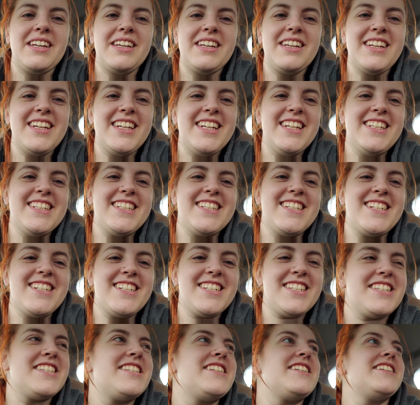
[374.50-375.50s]
It's
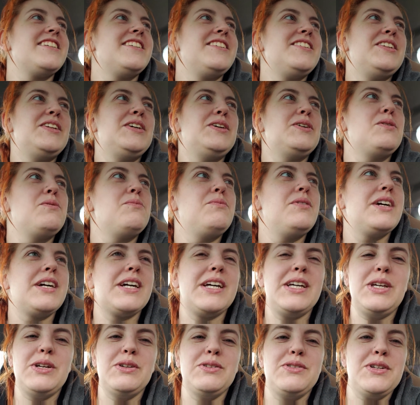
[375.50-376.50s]
just new being
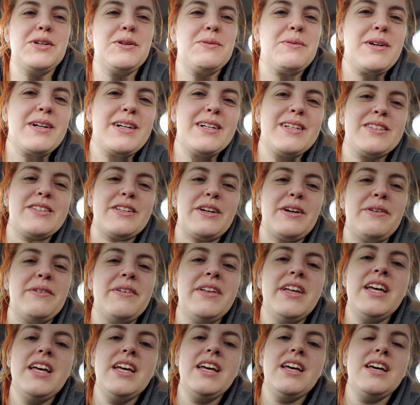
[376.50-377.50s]
a YouTuber, so.
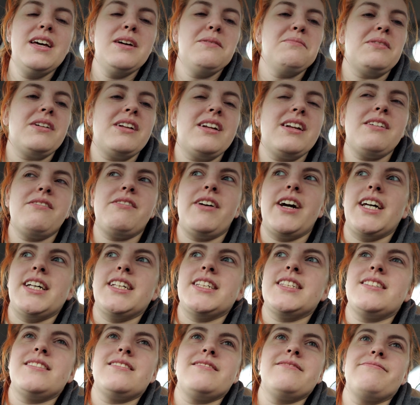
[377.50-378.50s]
But
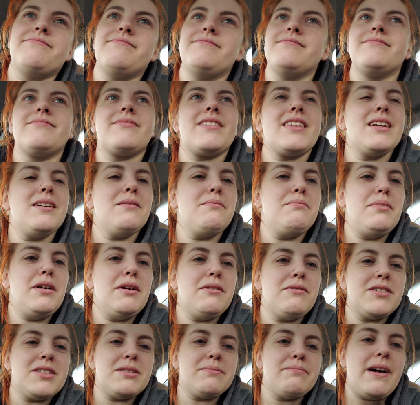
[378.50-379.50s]
anyways, be
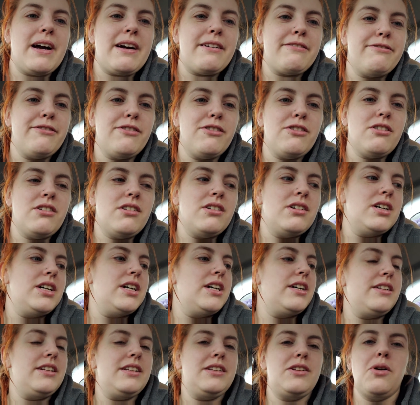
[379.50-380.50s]
respectful,
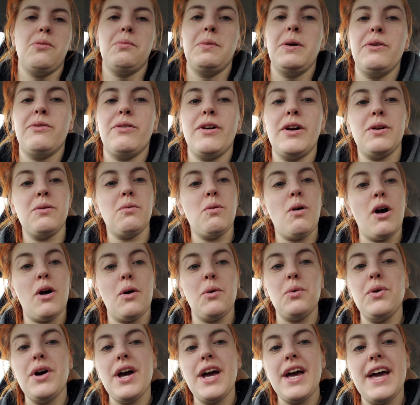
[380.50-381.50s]
and don't be afraid to walk
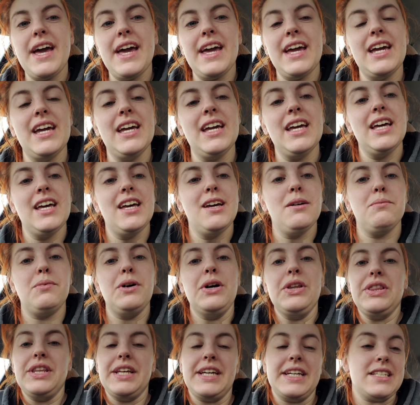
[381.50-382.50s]
away,
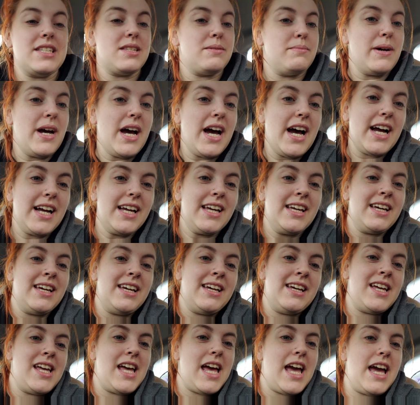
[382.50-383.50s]
put things back,
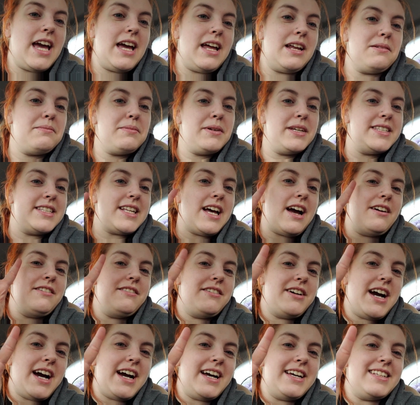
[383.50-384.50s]
and peace out, you
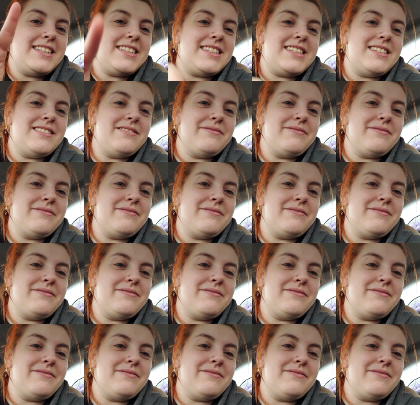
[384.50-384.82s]
guys.